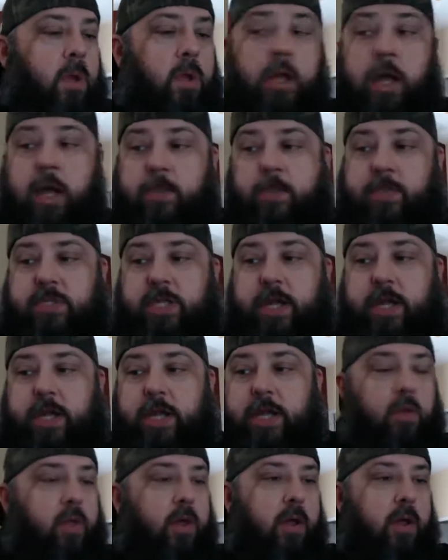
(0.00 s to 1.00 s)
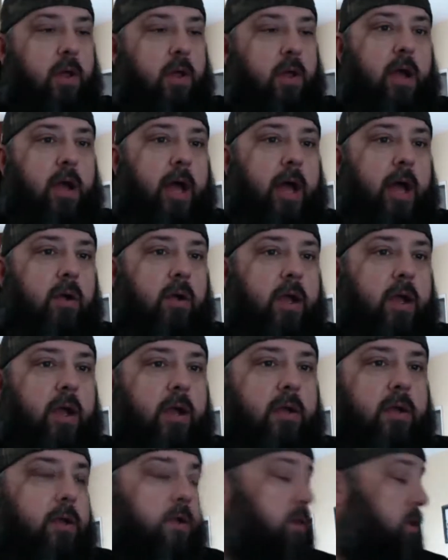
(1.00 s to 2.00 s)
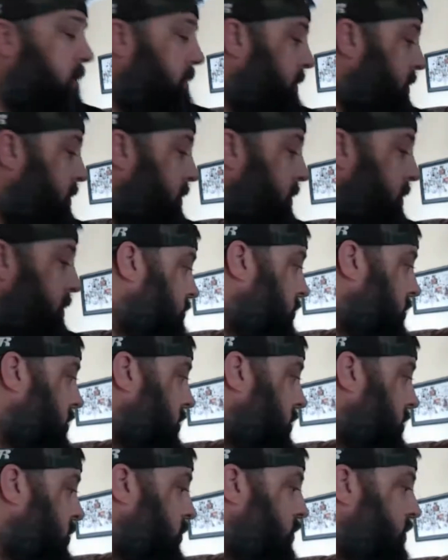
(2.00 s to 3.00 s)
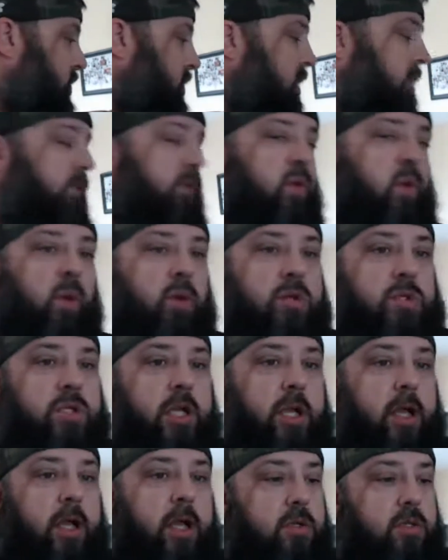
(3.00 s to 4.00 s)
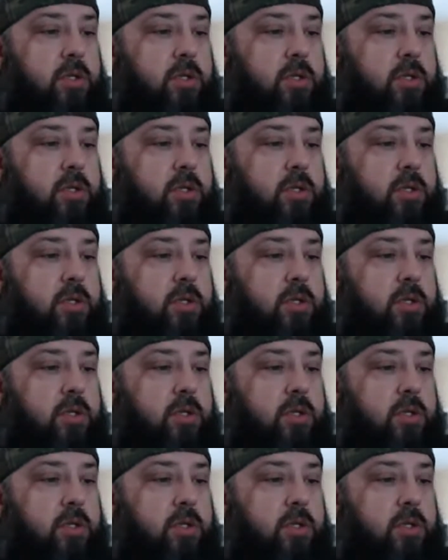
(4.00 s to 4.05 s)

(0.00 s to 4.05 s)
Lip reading: I'm saving all the higher end and some of the really cool stuff towards the end,